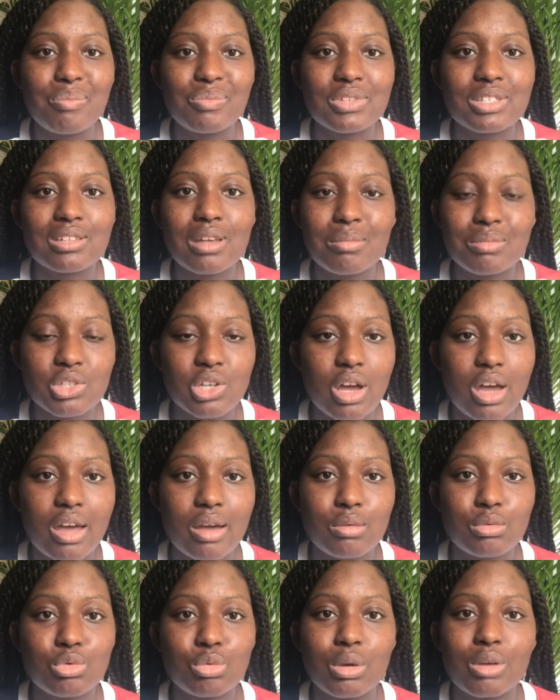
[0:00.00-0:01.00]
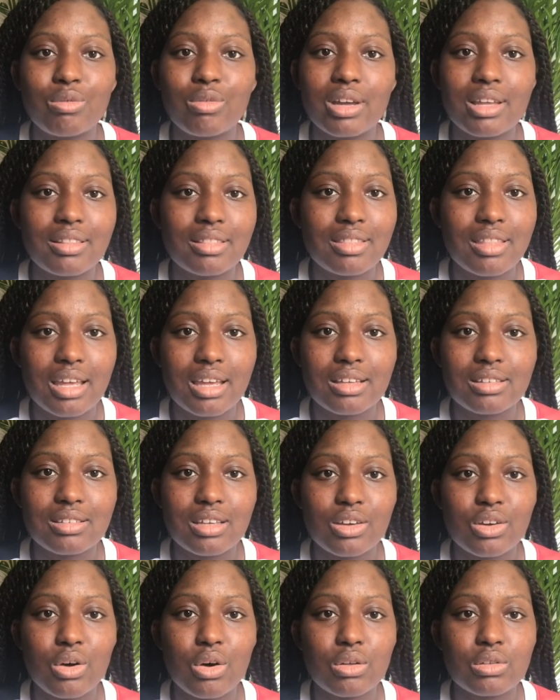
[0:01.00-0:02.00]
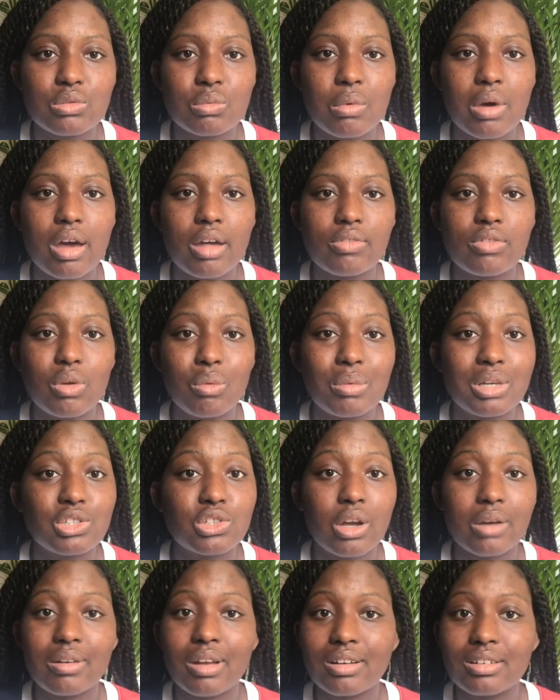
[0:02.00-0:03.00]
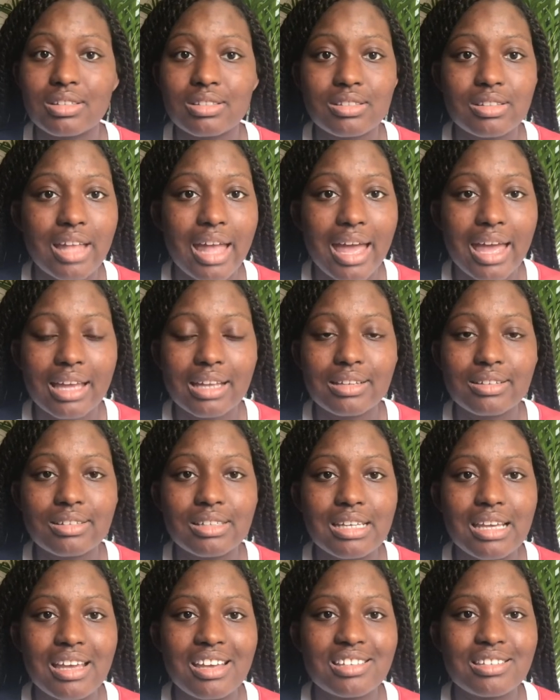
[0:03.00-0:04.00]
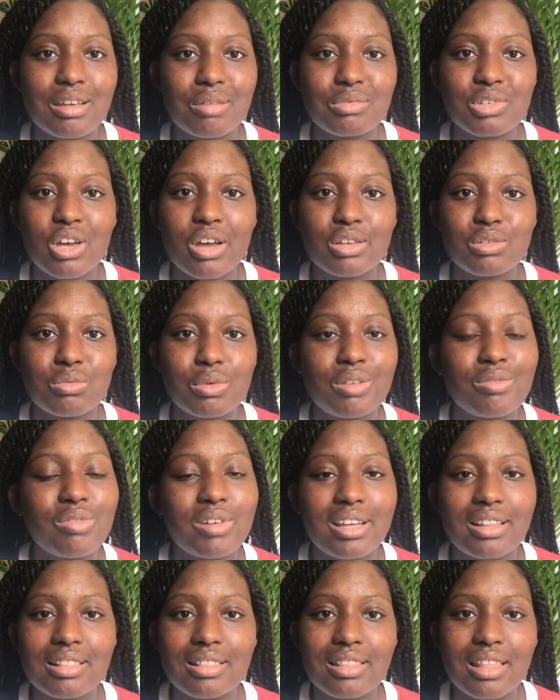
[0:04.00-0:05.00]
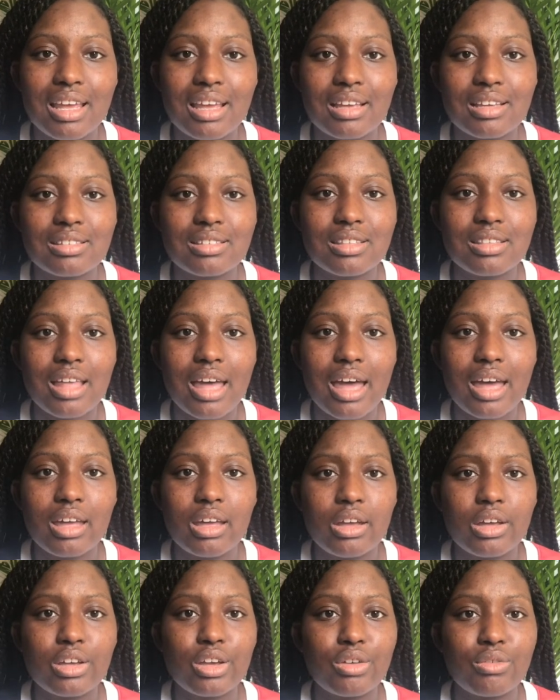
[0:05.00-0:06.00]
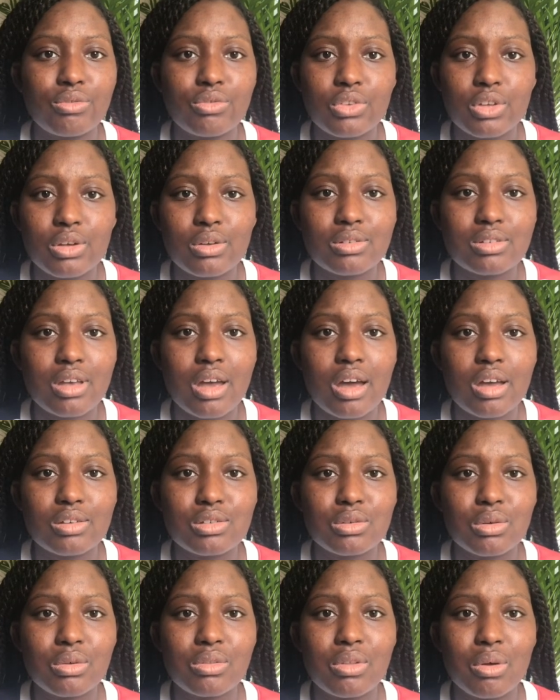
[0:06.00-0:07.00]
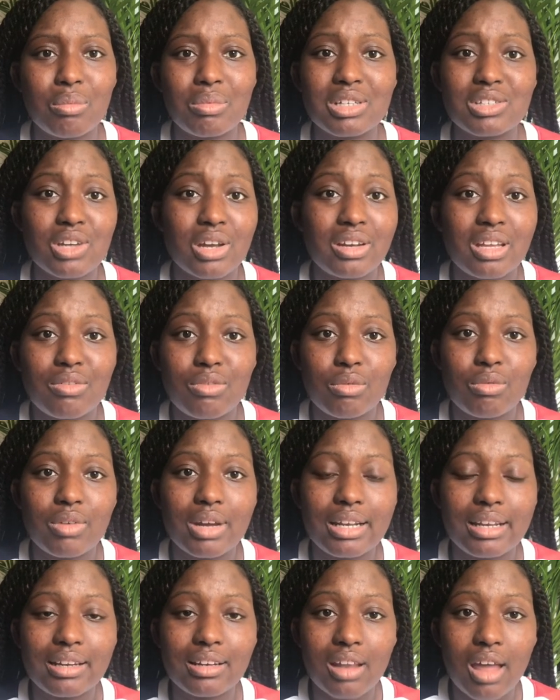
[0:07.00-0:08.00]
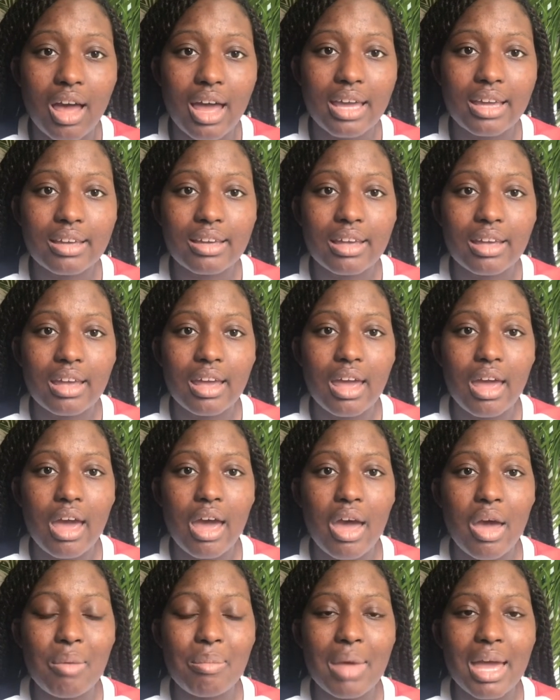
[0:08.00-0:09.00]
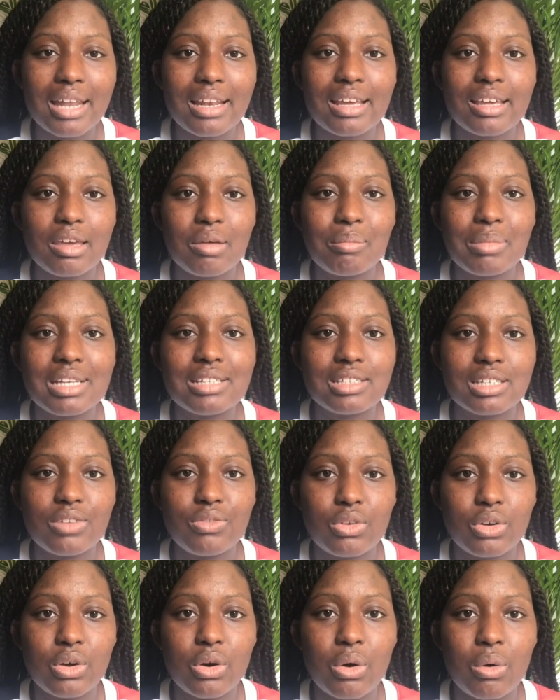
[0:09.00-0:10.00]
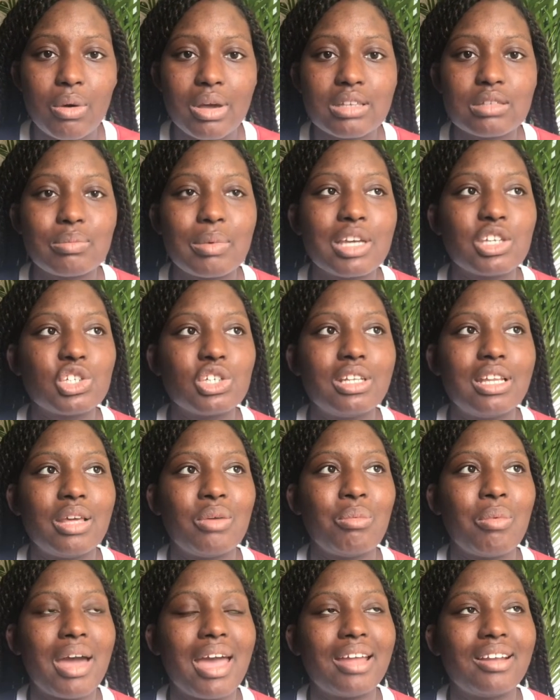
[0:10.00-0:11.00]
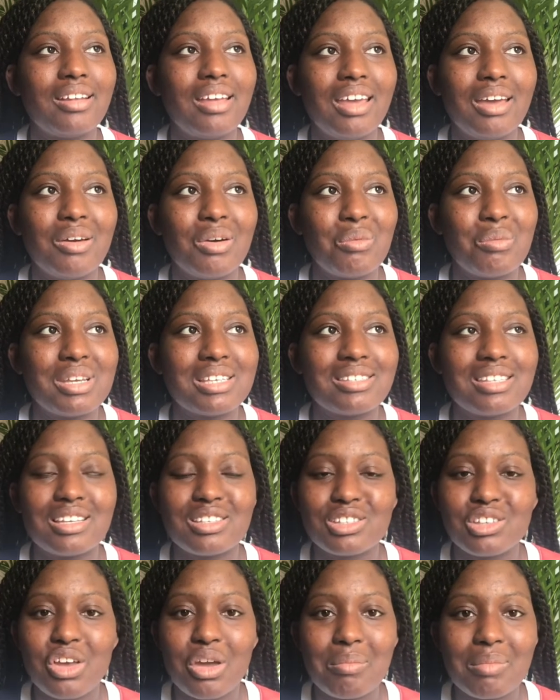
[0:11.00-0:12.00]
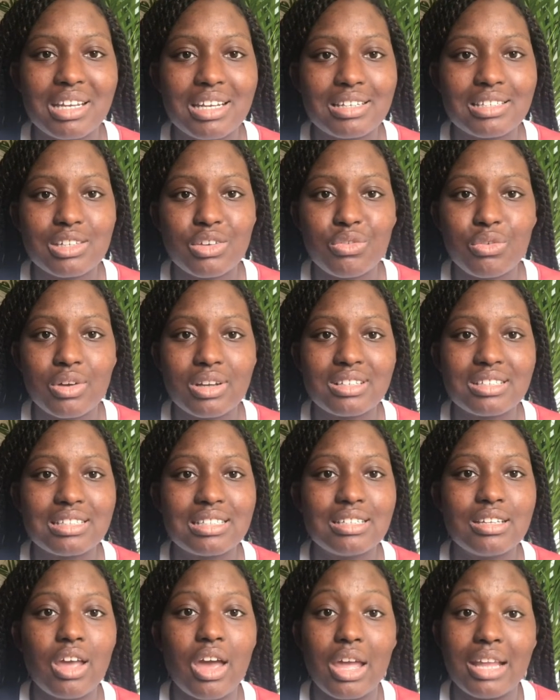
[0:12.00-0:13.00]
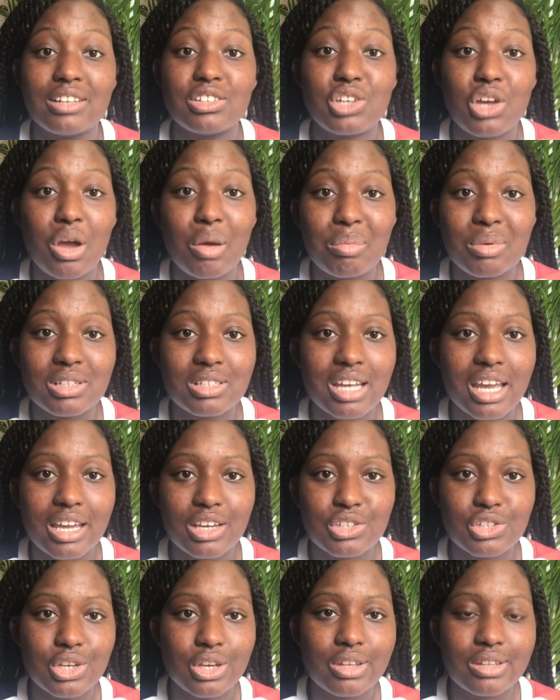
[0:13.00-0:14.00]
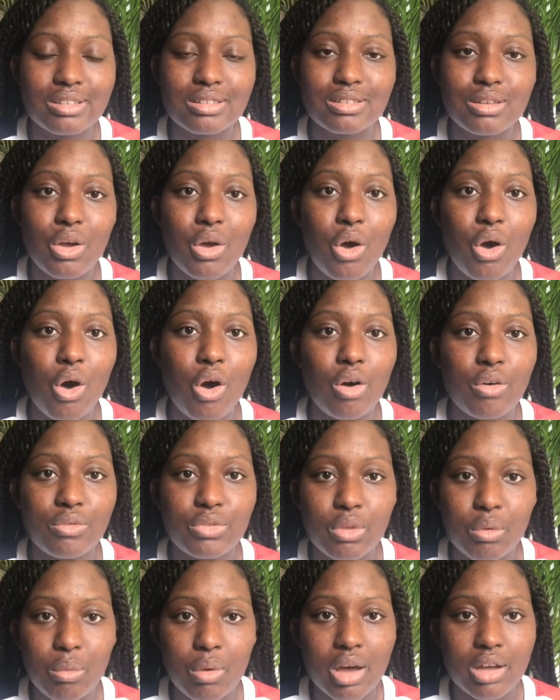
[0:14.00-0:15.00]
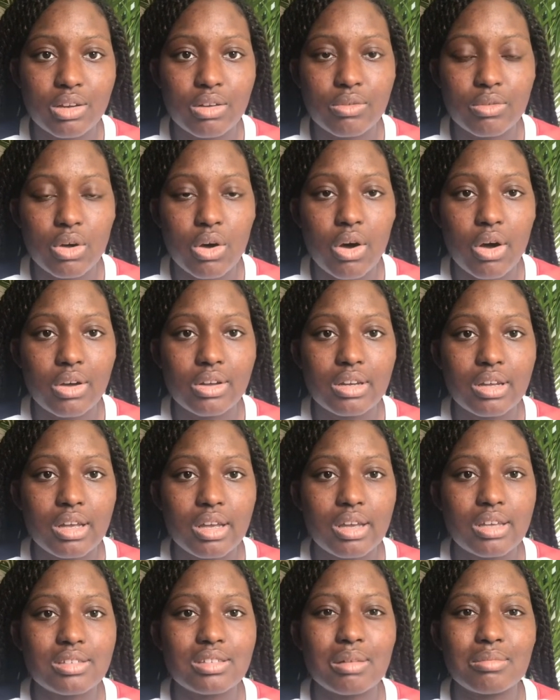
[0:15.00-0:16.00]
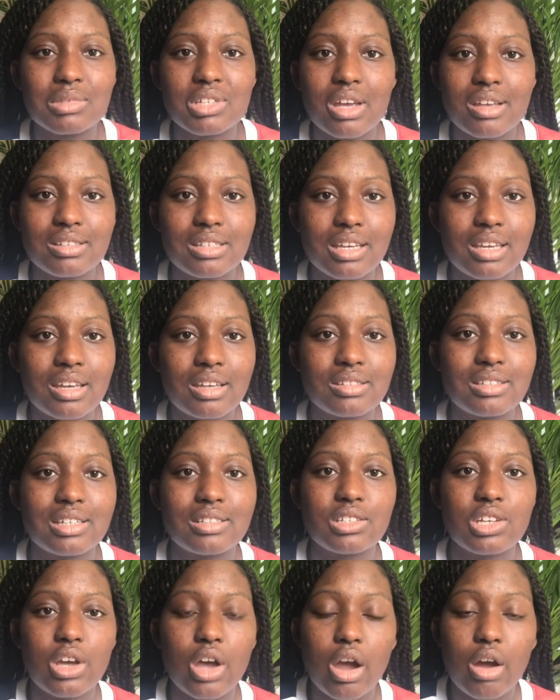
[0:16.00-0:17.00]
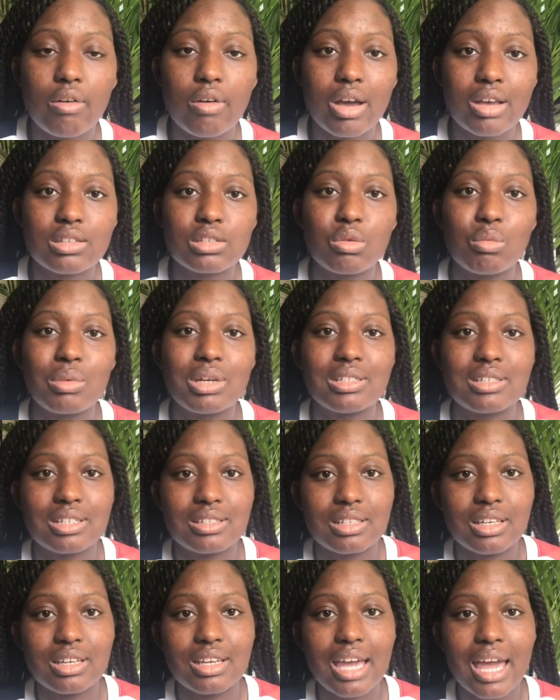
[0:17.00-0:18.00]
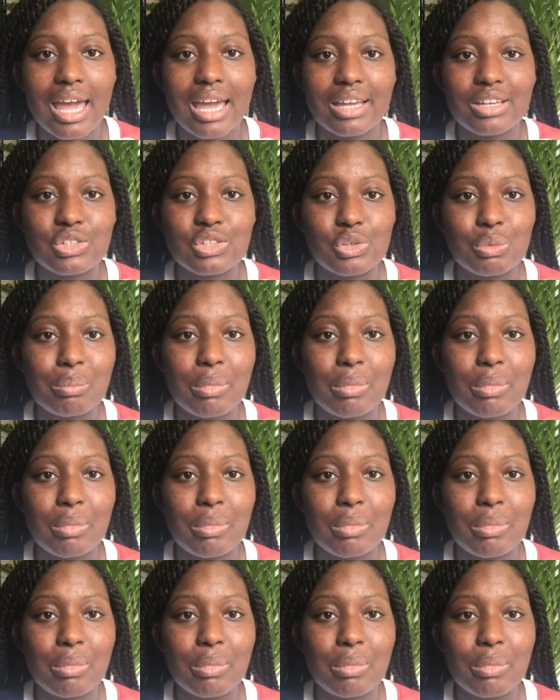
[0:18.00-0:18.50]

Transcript: Sometimes we read things in God's Word that we don't understand. Sometimes we read things that confuse us or that we don't even really like. And it can be difficult, especially when we see so many different interpretations of the Word of God. Sometimes it can deter us and we disengage.